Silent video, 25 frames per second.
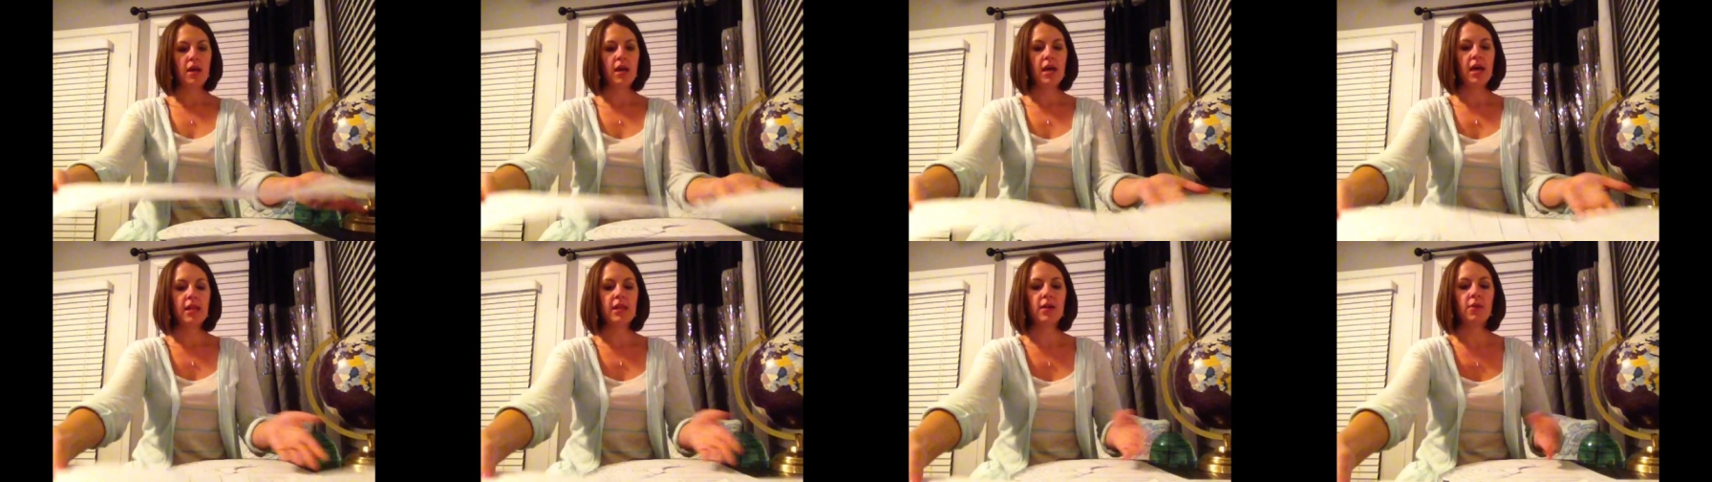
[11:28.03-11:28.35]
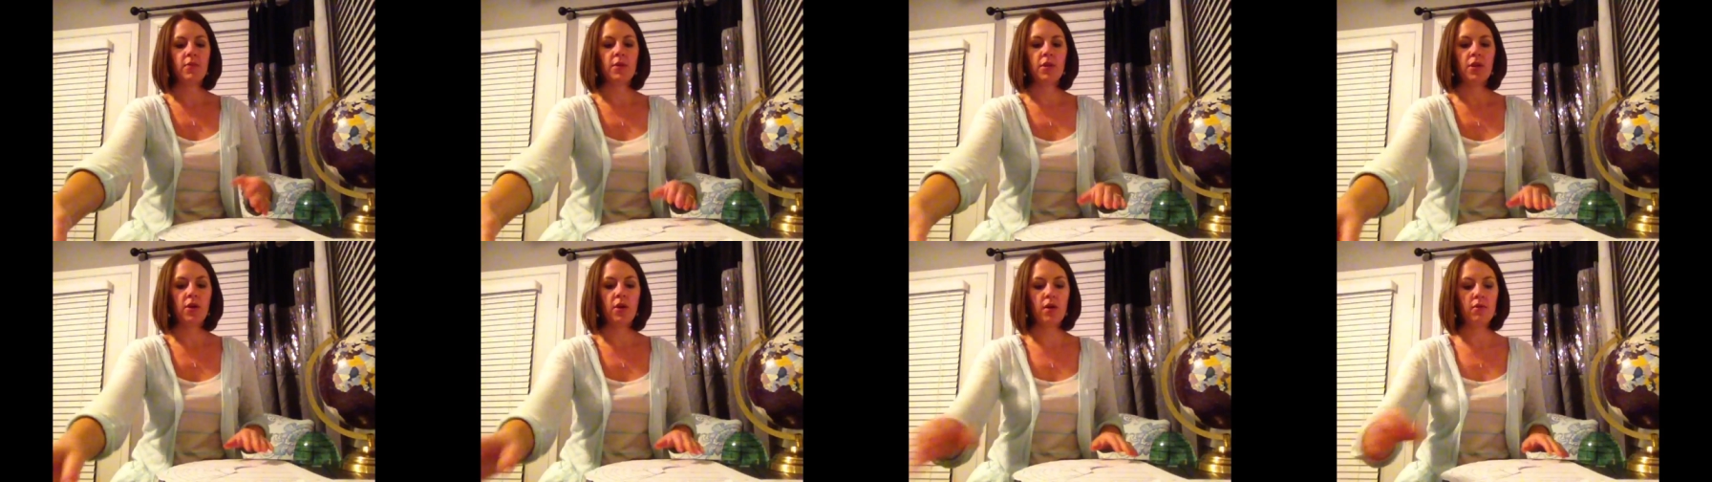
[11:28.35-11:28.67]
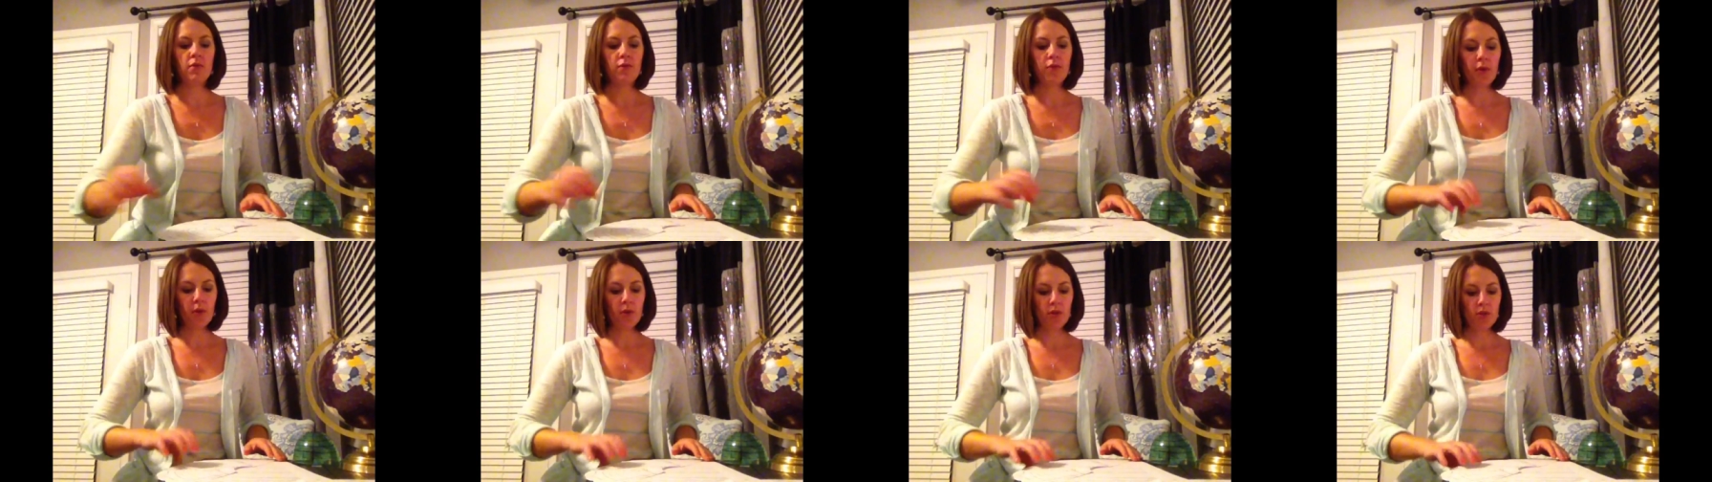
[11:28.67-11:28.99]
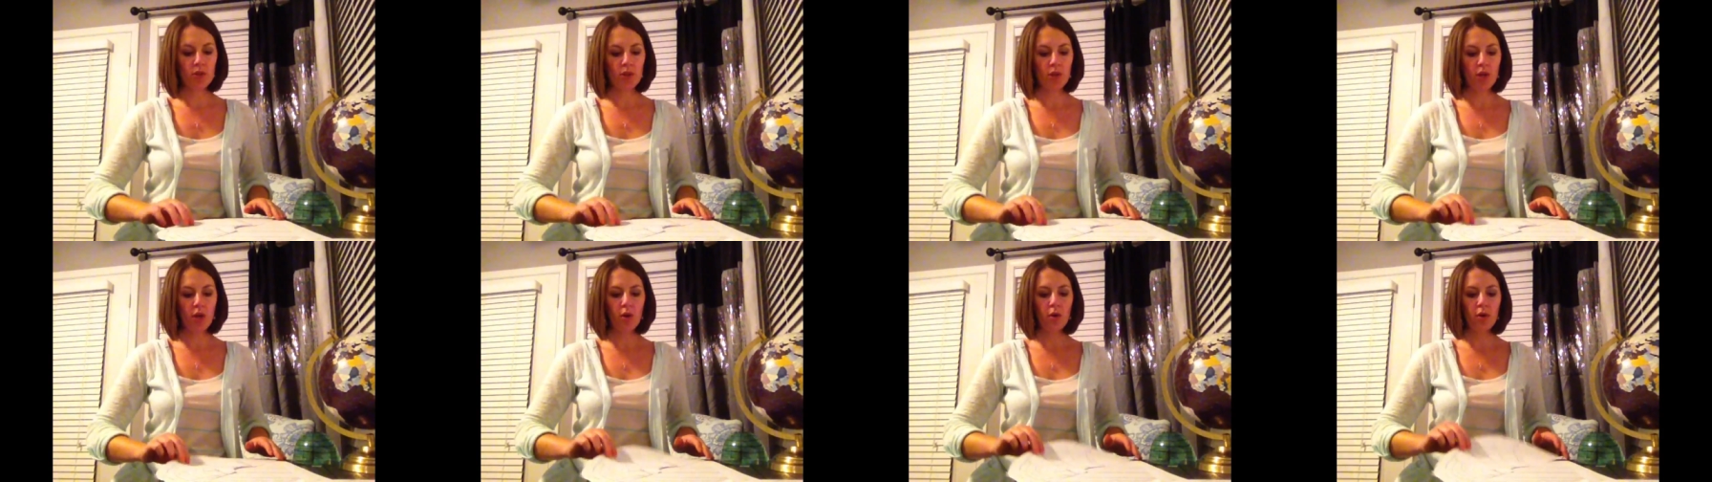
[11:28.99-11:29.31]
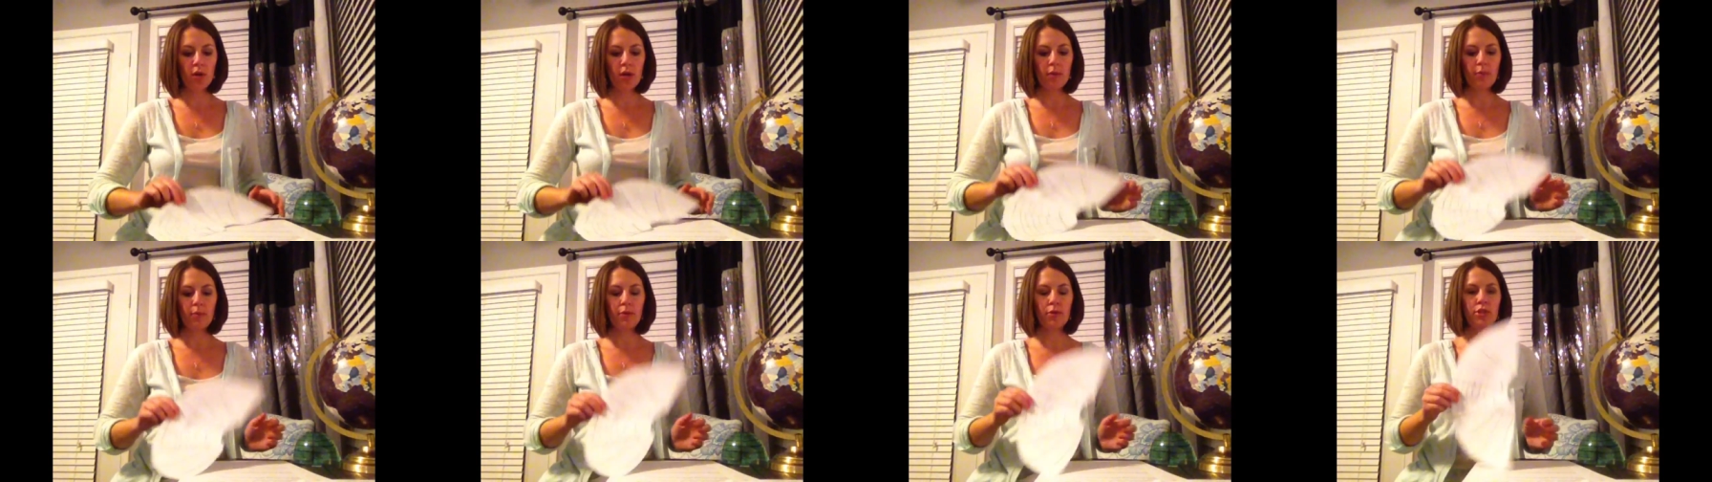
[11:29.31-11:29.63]
And then when you unfold your
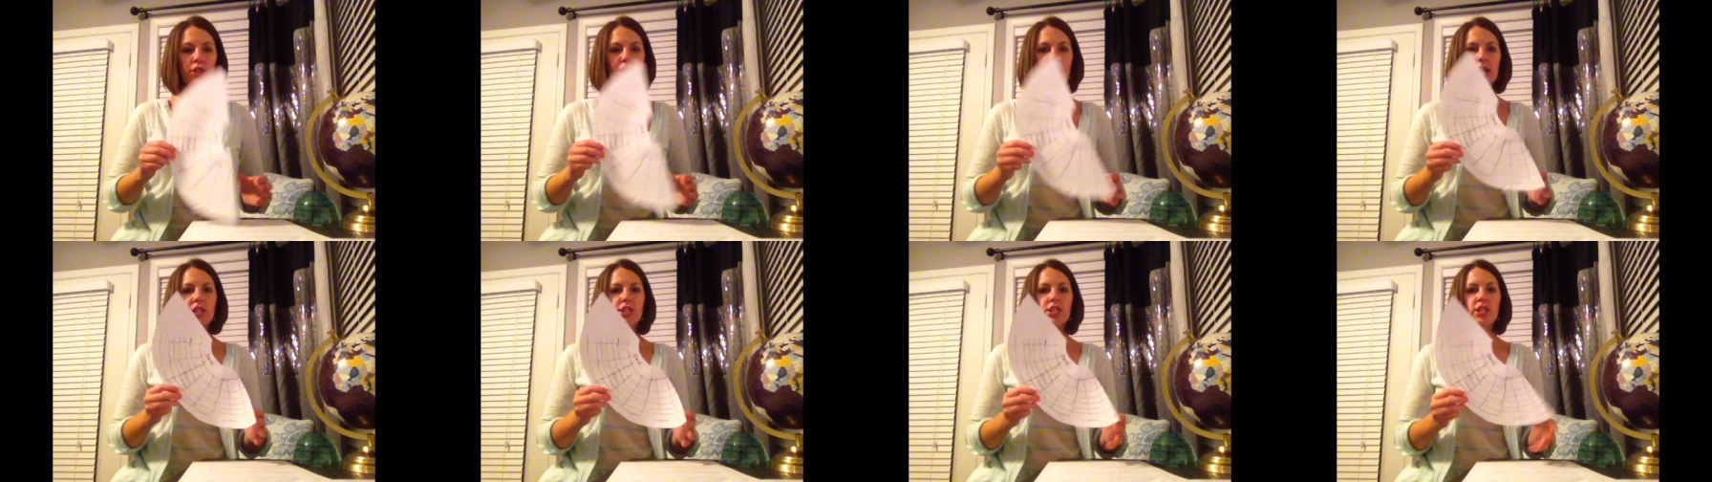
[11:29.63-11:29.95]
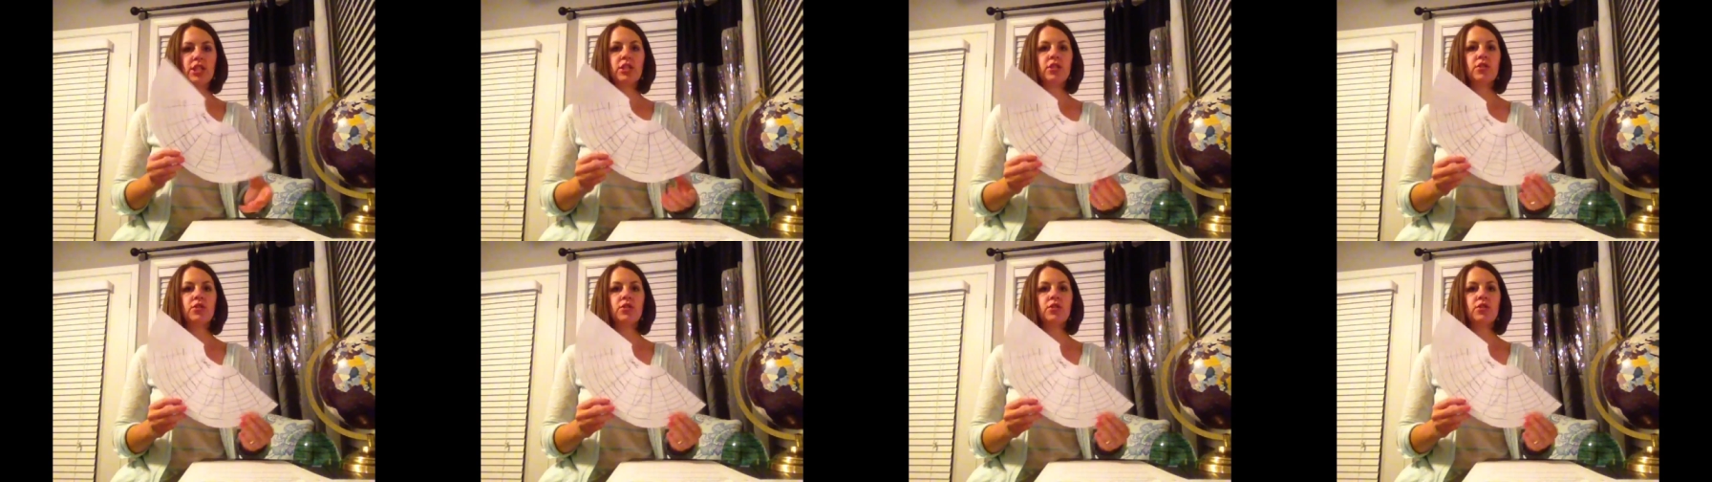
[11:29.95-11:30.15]
conic projection,